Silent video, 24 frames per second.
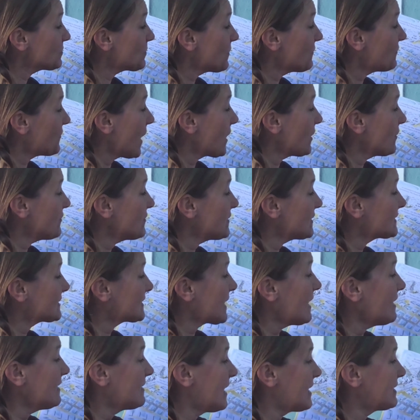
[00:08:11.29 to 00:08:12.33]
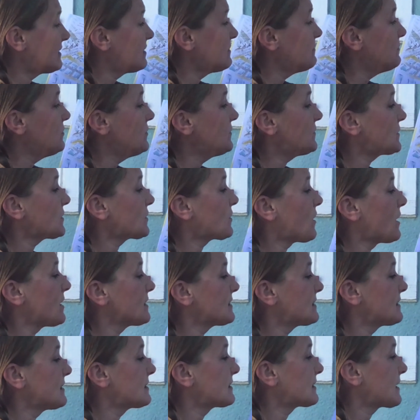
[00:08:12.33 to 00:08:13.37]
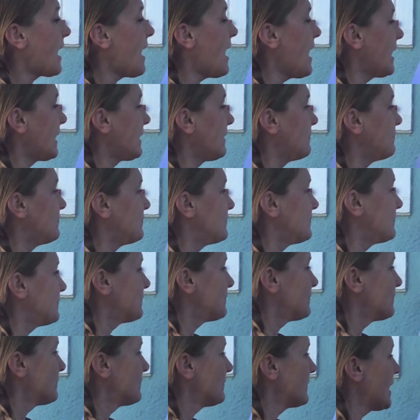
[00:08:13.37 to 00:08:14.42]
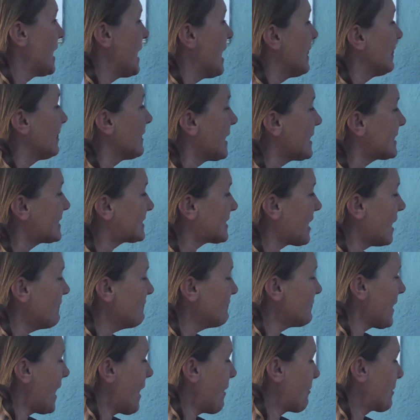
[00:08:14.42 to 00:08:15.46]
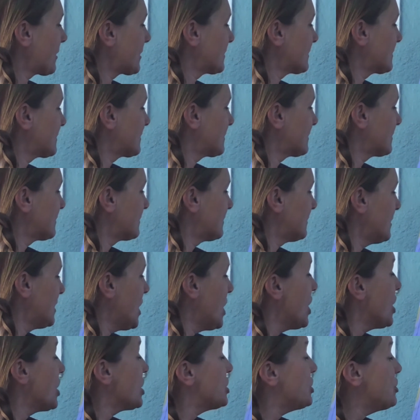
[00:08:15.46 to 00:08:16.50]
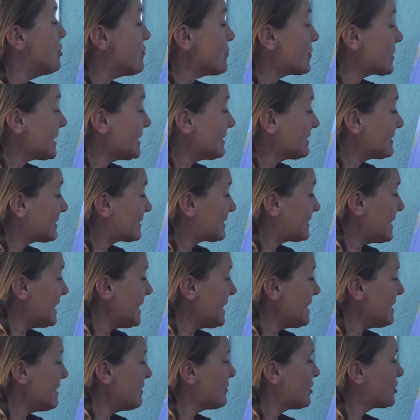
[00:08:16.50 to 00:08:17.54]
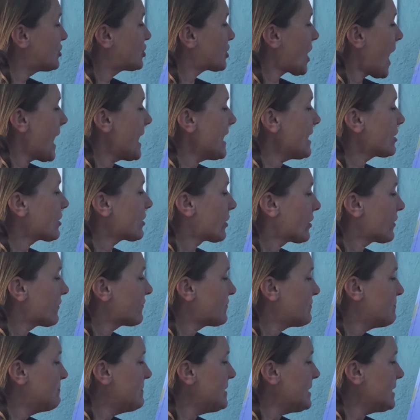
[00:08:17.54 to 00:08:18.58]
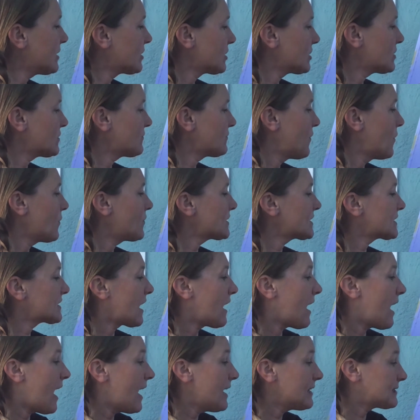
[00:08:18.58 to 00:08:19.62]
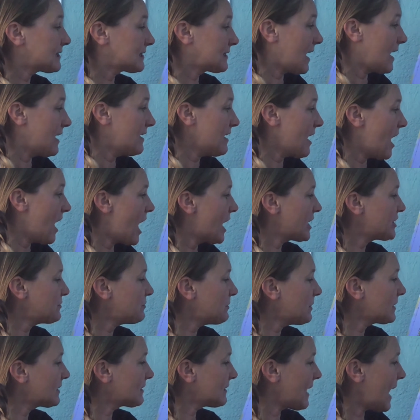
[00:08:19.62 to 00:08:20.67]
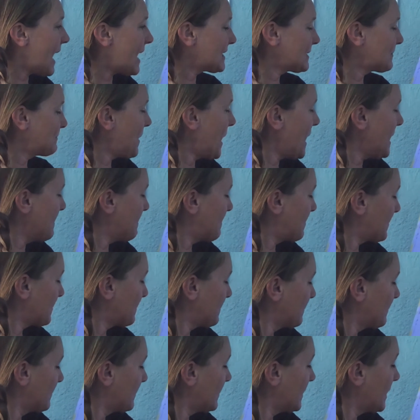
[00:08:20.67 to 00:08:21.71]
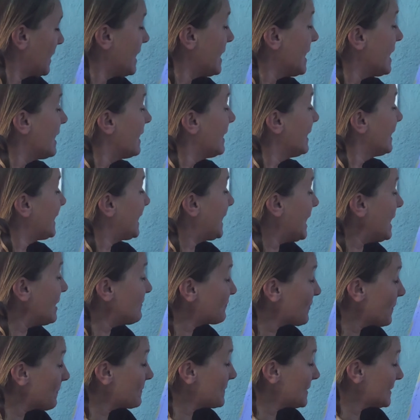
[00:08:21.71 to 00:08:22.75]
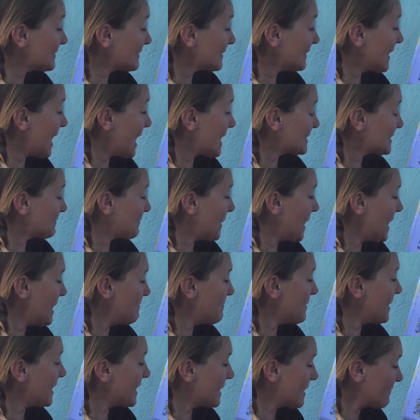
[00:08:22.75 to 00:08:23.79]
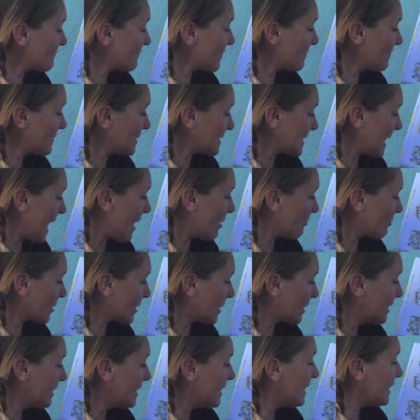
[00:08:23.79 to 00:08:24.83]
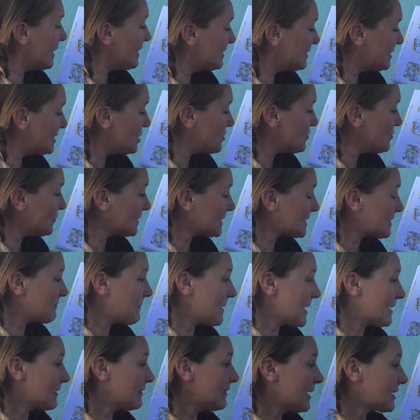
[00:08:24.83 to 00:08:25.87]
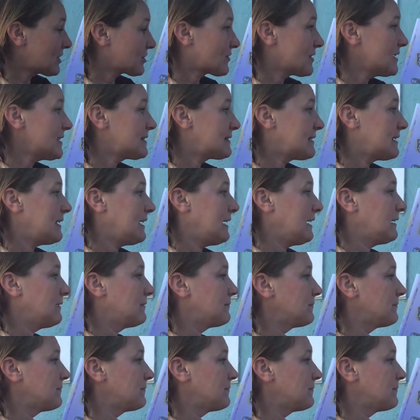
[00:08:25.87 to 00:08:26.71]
will follow the sun as it moves across the sky, like sunflowers. You can see the giant curved mirrors focus the hot sun onto a glass pipe. Heat from this glass pipe and from the tower is used to make electricity.